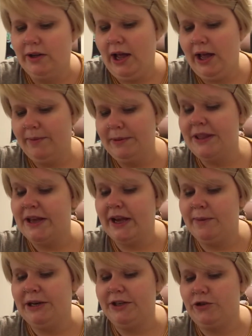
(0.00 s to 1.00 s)
And they
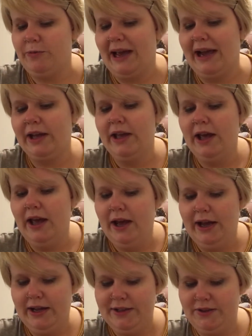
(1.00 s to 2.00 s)
come in a 2-pack.
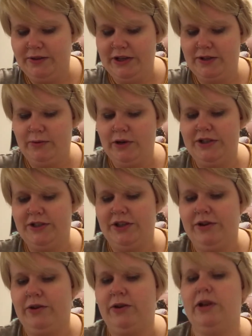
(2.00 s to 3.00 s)
And so next we're on
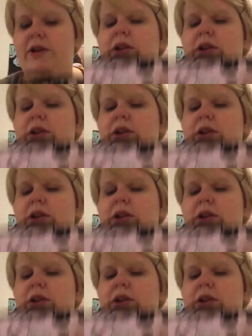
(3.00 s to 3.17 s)
to